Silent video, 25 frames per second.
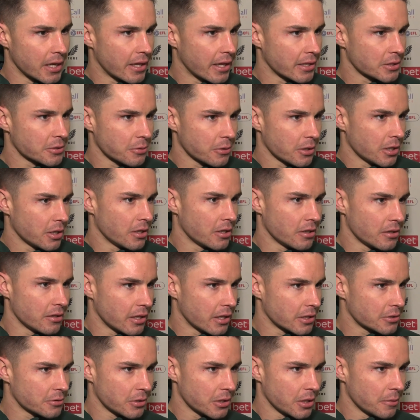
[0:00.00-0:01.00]
That's what
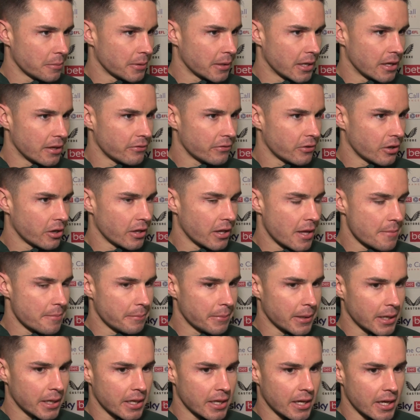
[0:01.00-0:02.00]
you play for. Them
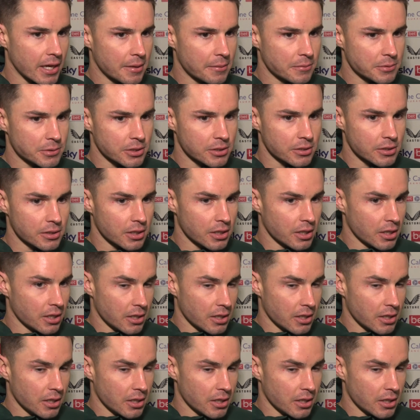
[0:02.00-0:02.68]
big games, and